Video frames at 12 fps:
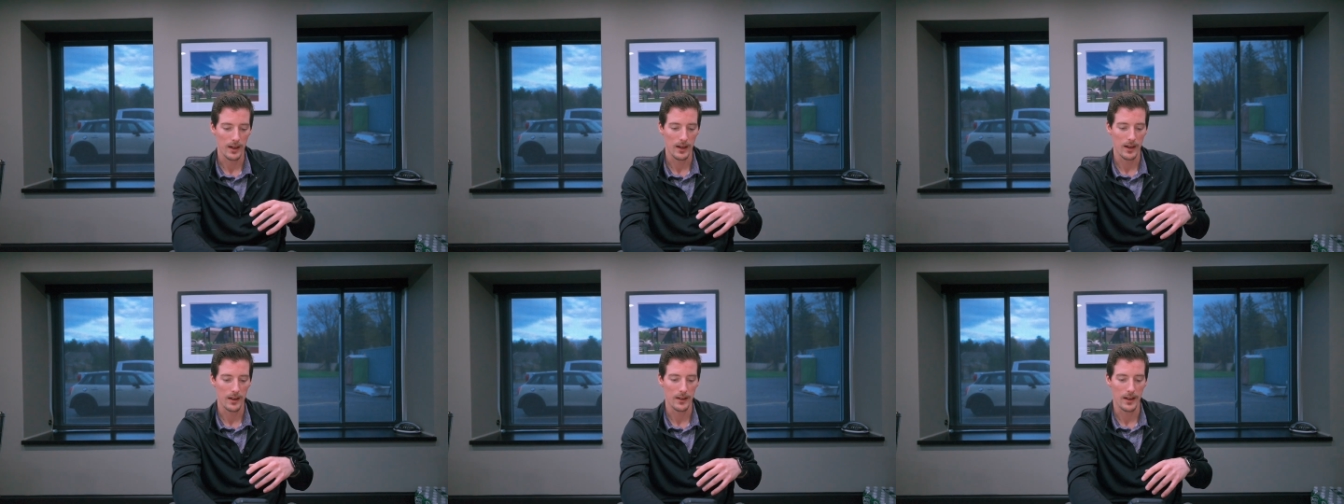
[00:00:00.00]

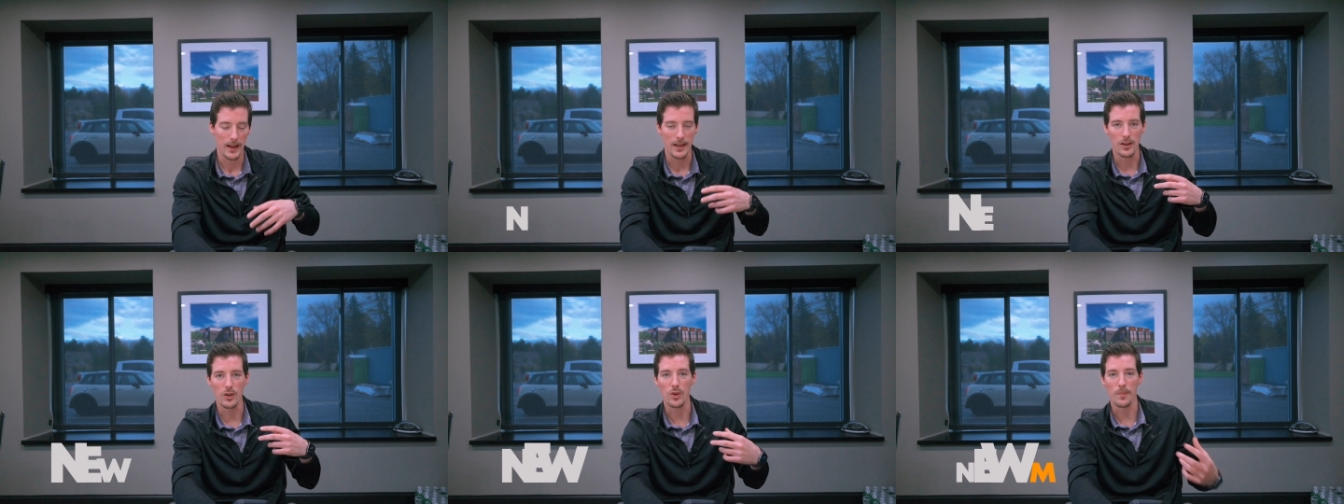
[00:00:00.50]
on a
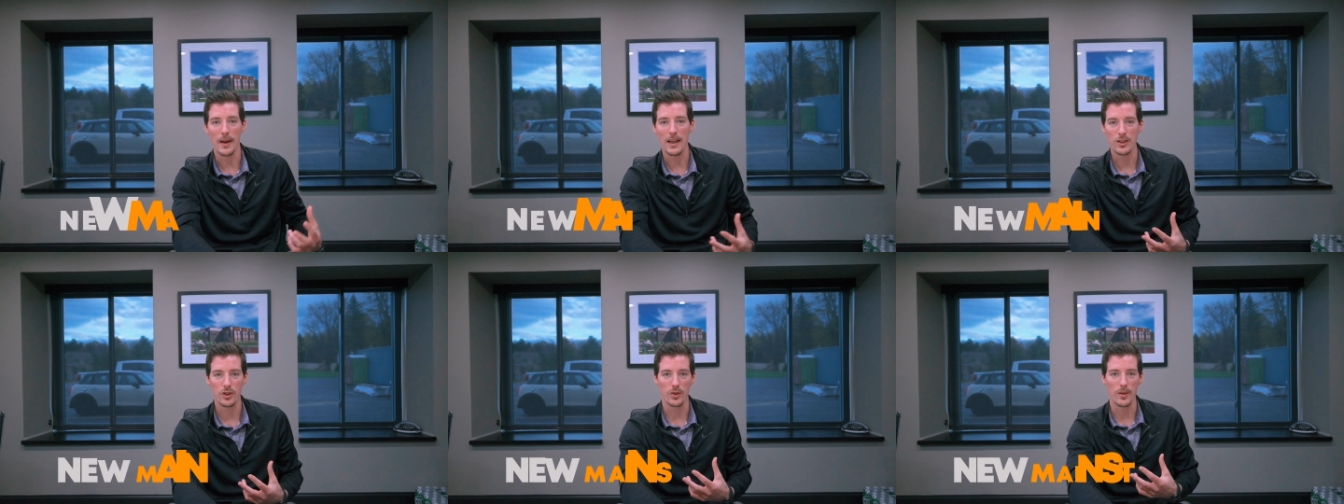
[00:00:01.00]
new
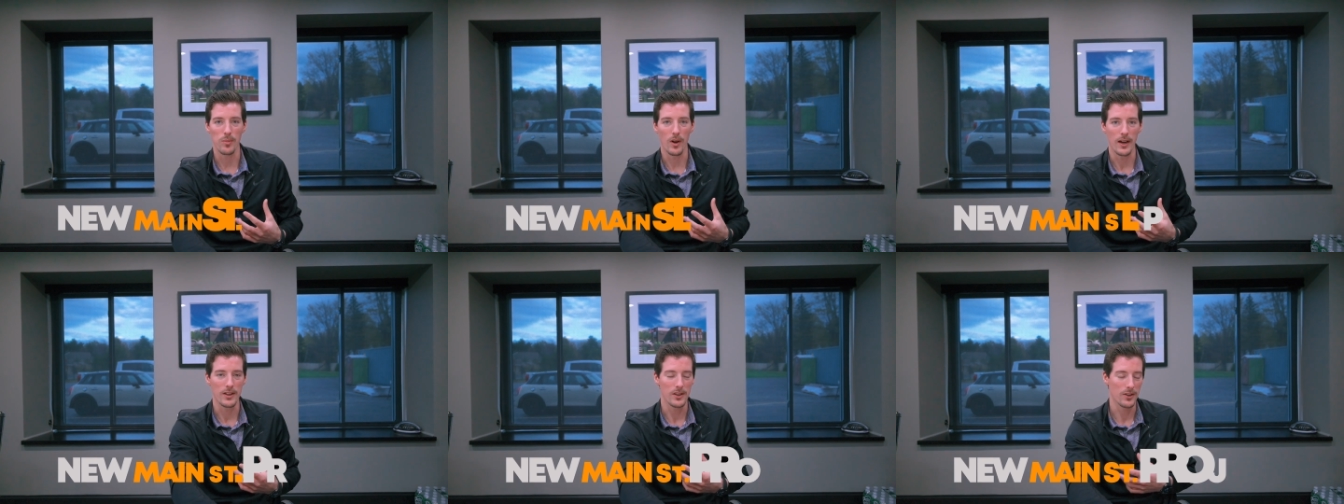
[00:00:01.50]
Main Street
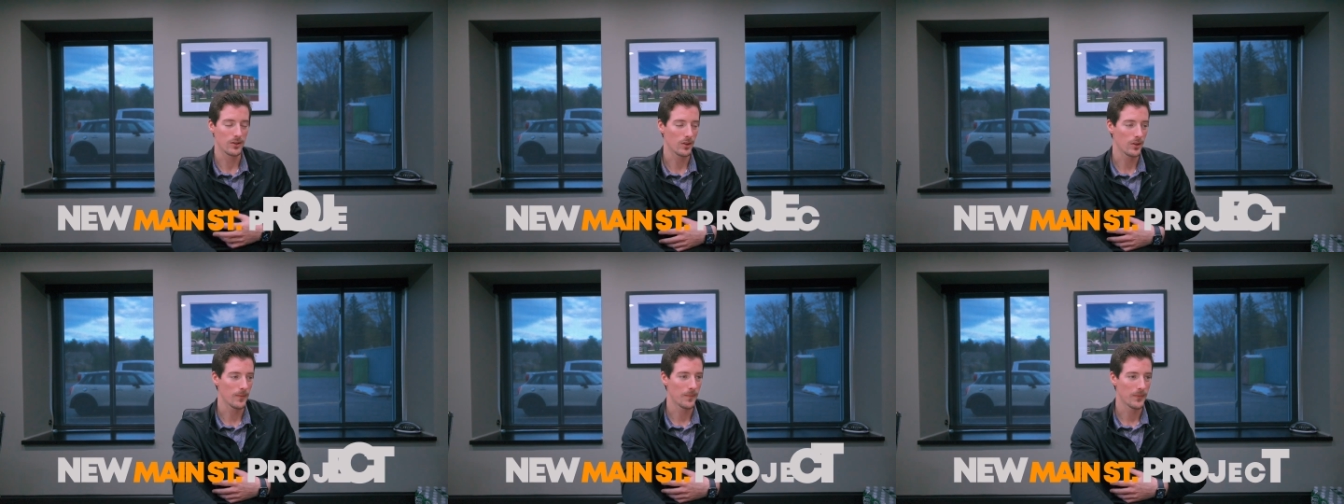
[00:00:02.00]
project.
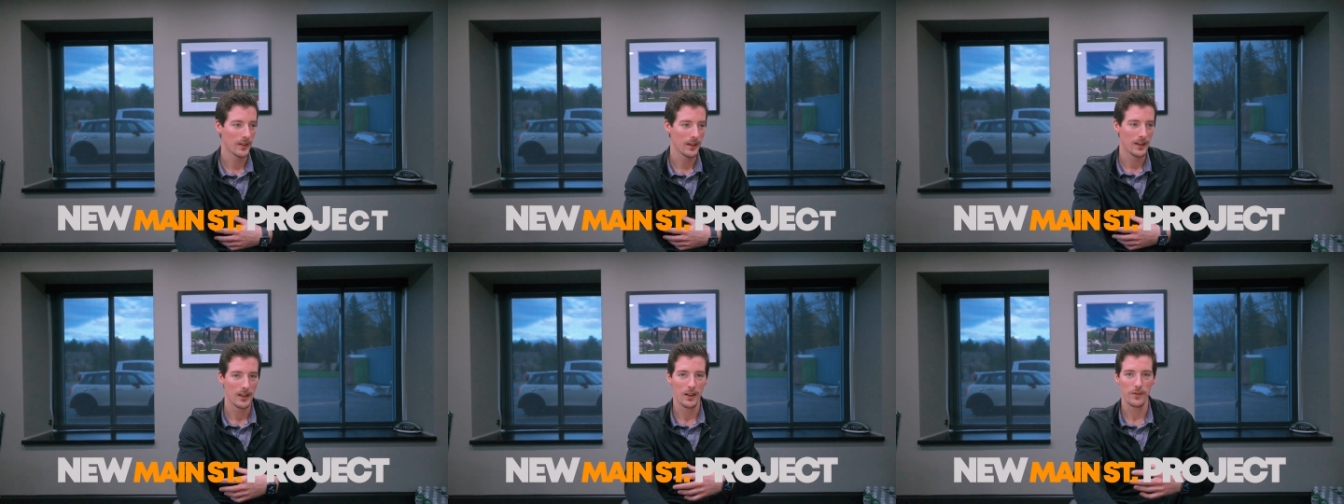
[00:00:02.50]
So
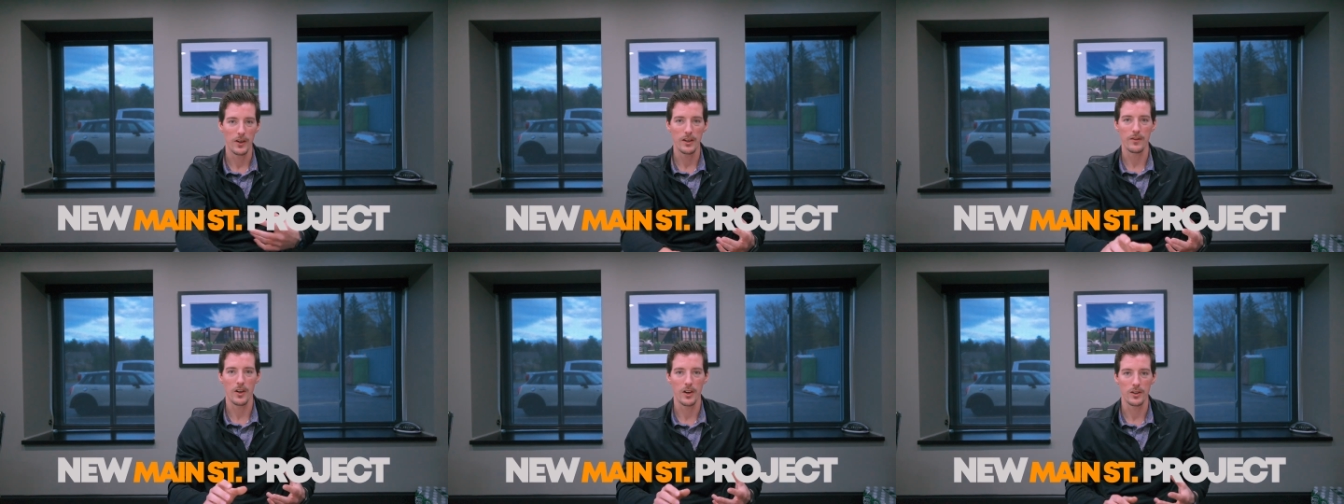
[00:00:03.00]
a friend
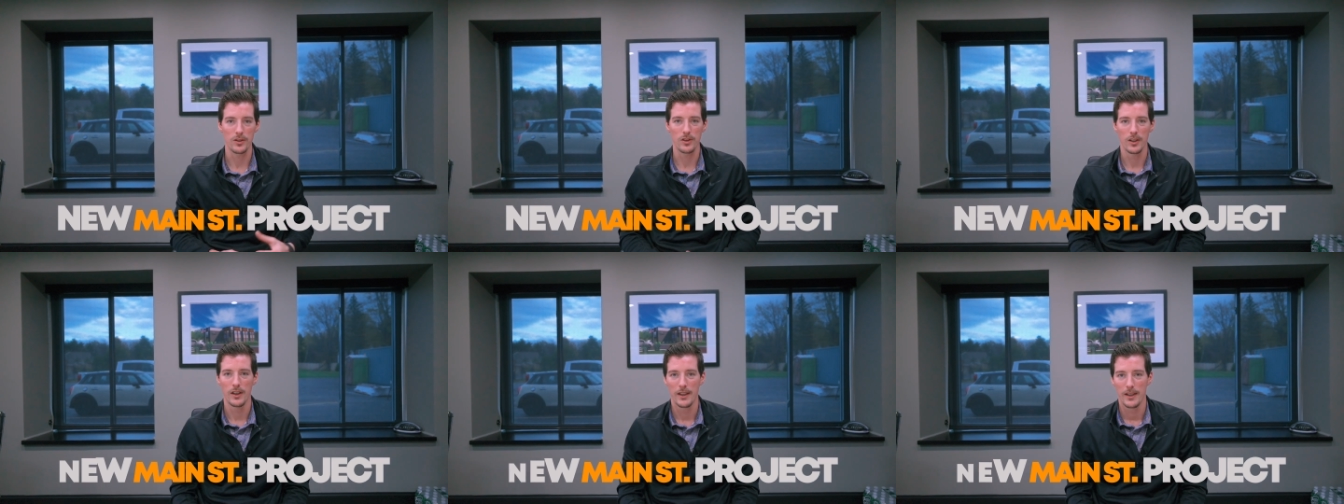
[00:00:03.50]
of ours